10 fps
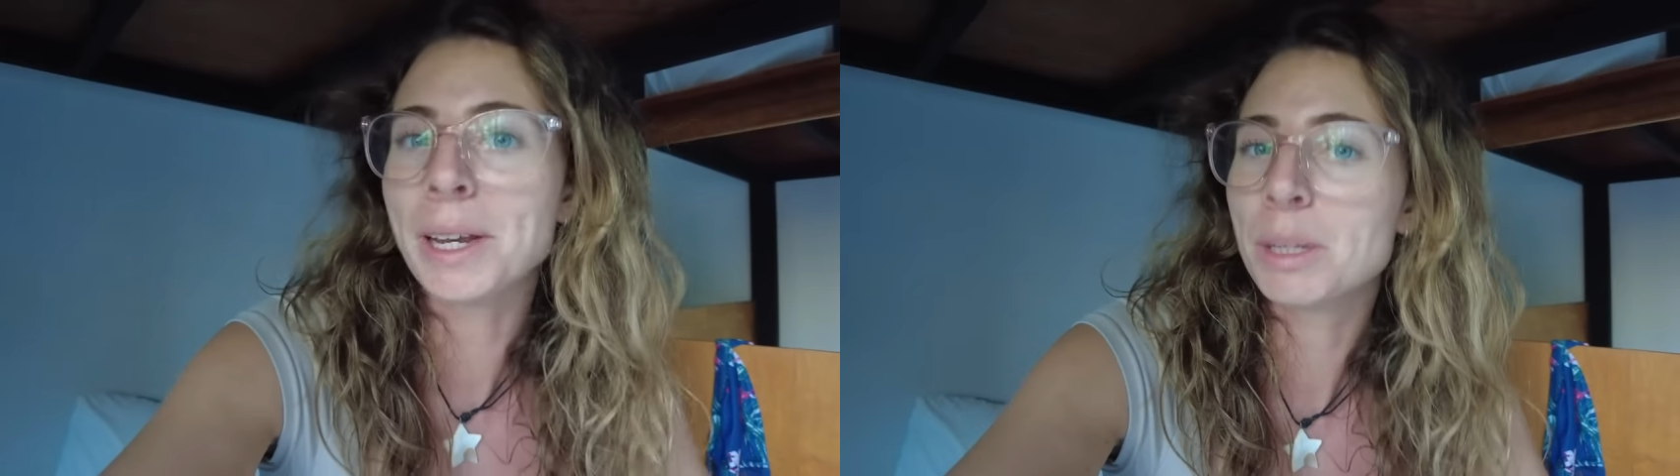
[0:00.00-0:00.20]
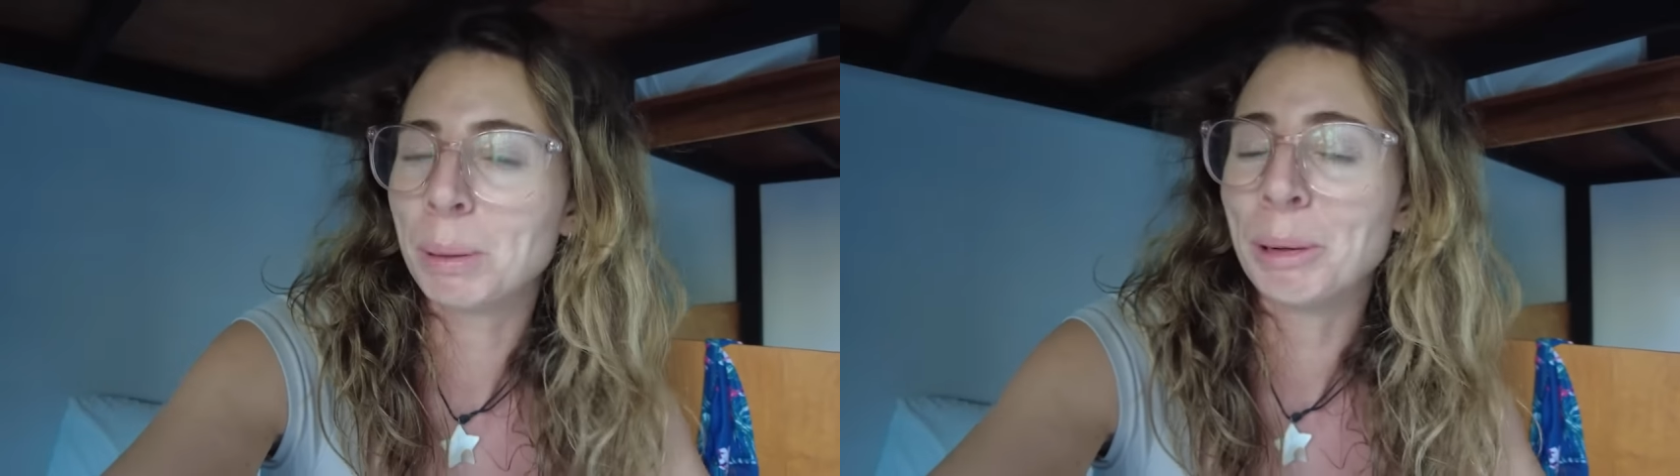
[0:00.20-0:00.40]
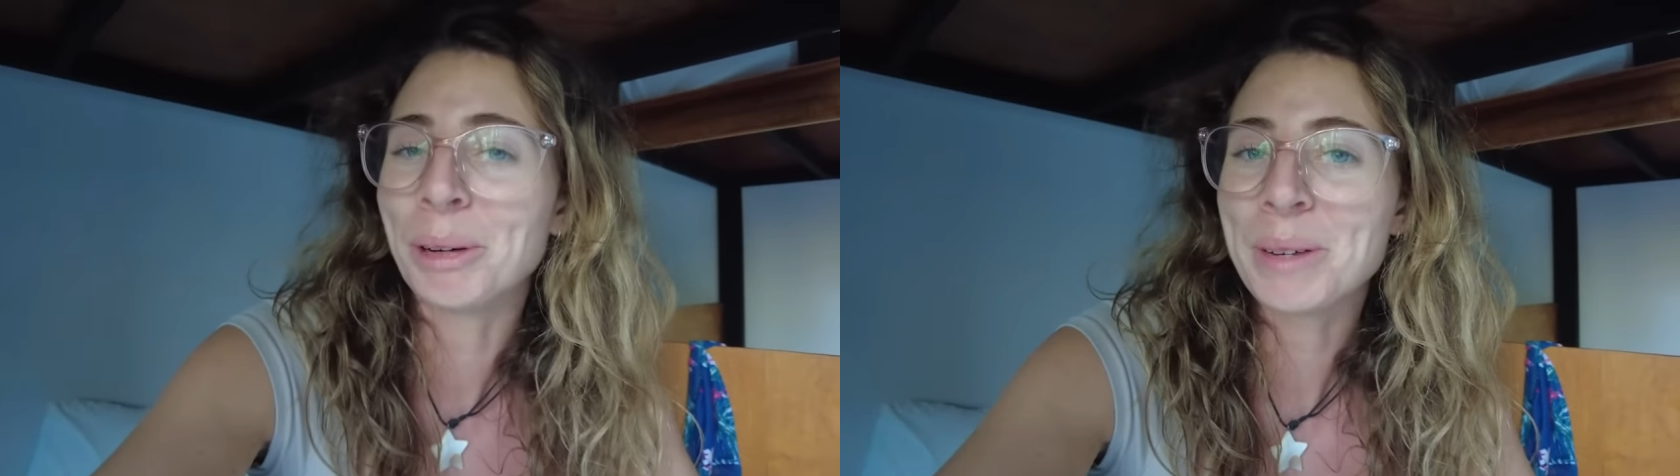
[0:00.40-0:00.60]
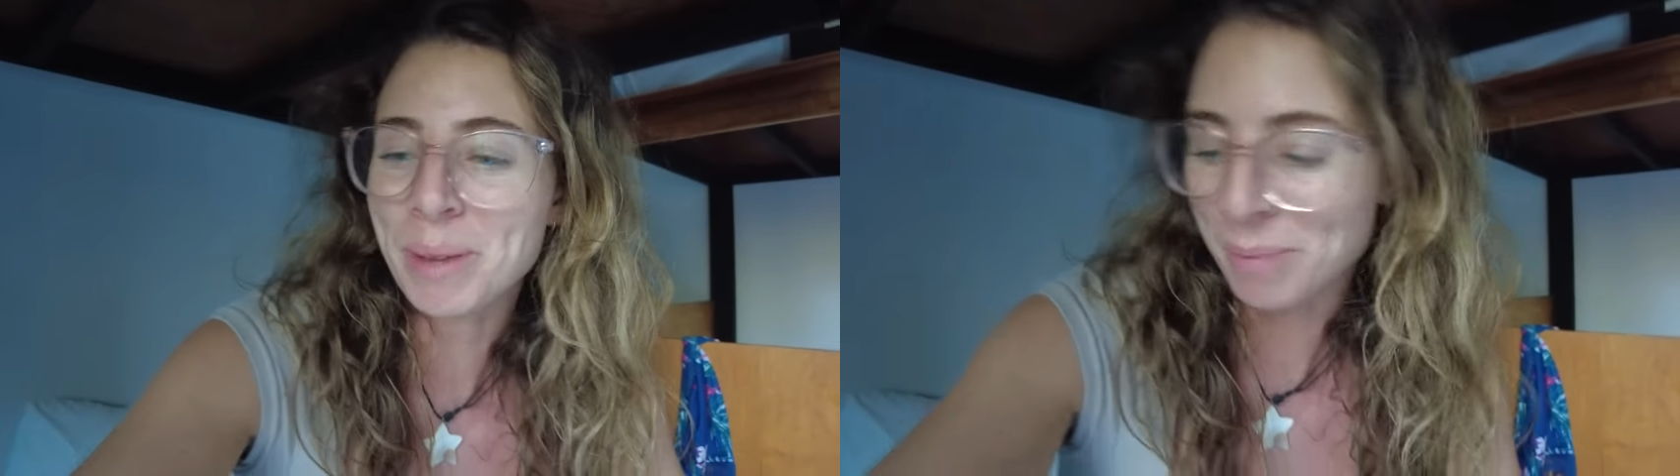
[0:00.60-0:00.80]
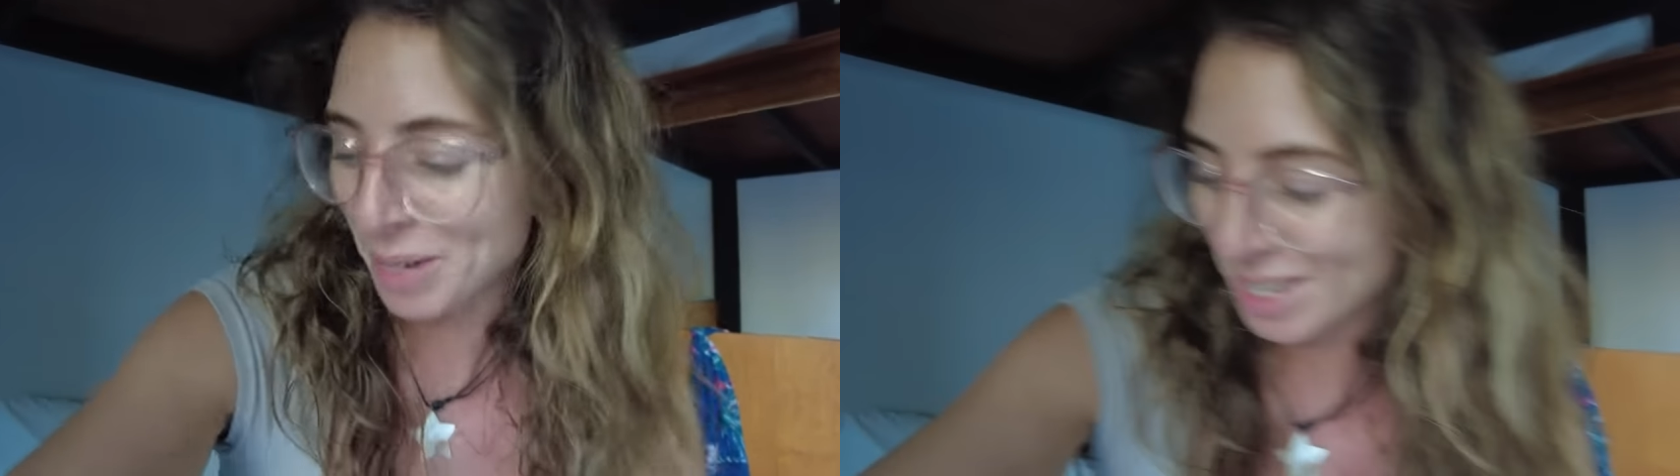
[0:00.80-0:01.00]
exploring
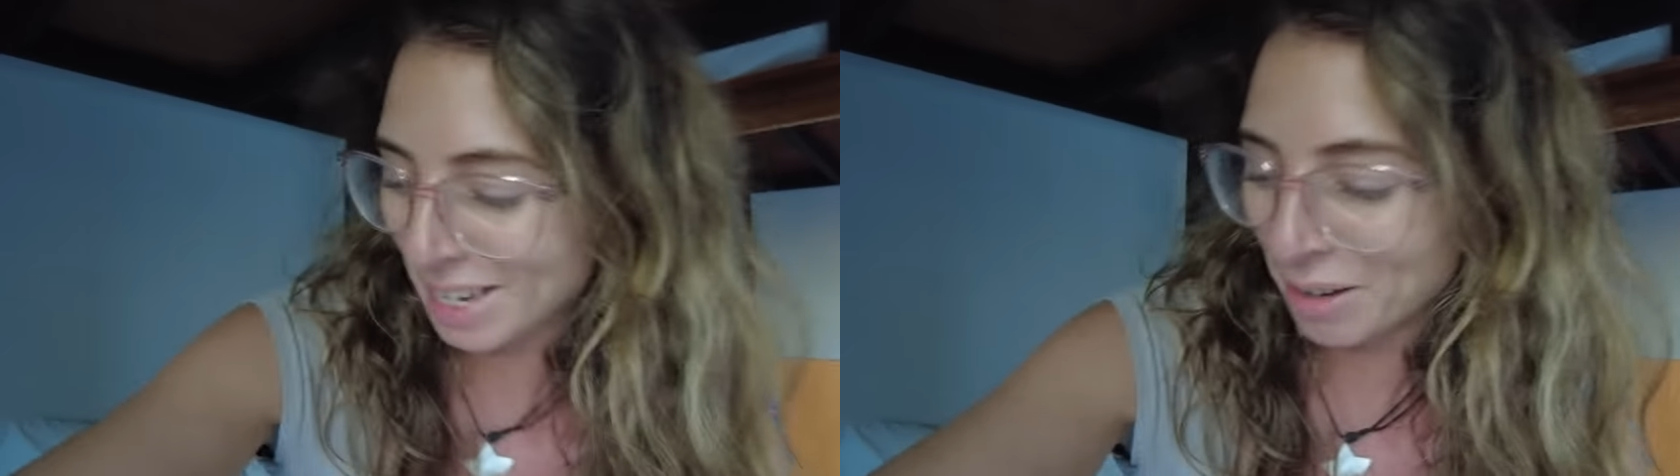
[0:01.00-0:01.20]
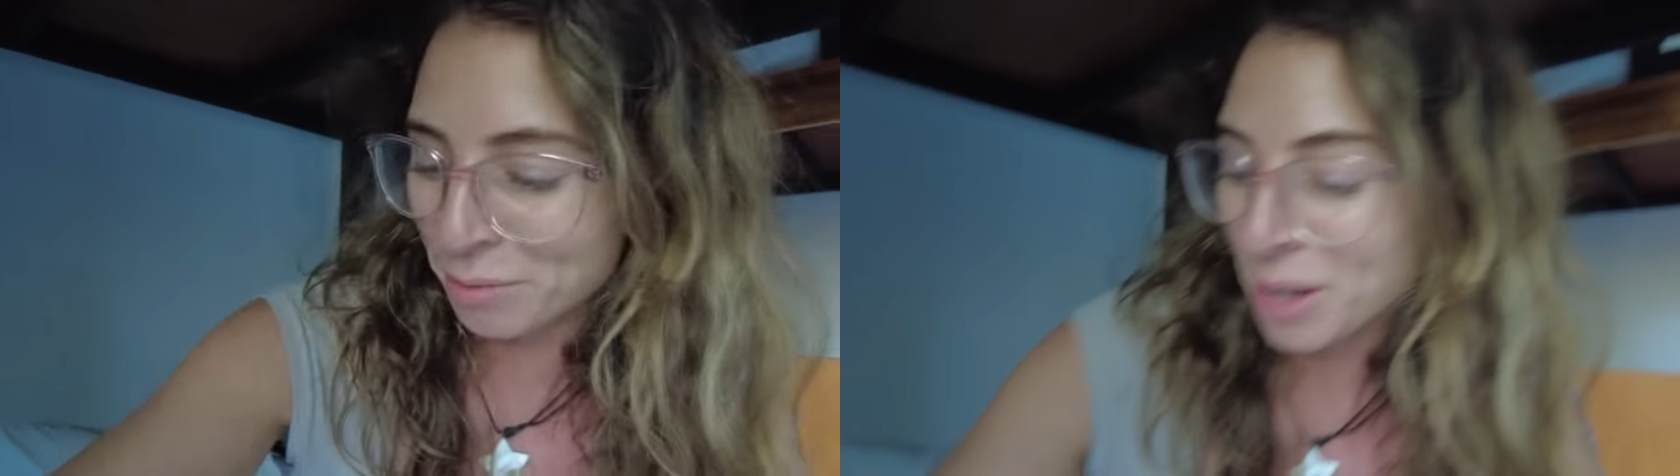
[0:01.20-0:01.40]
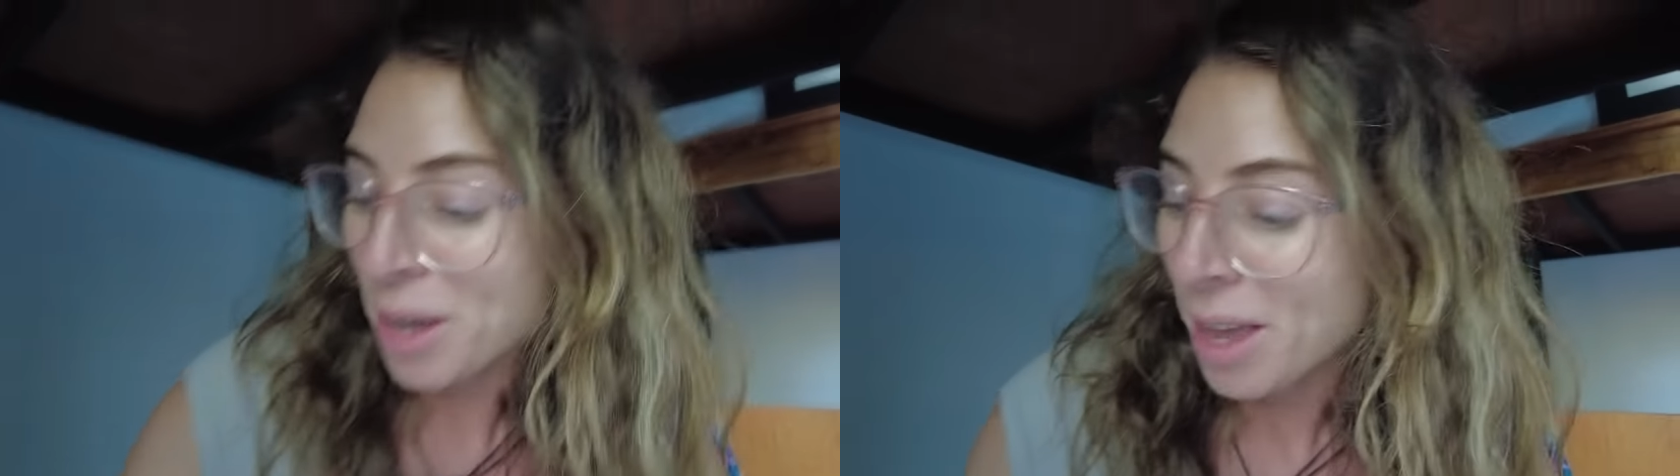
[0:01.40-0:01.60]
by myself.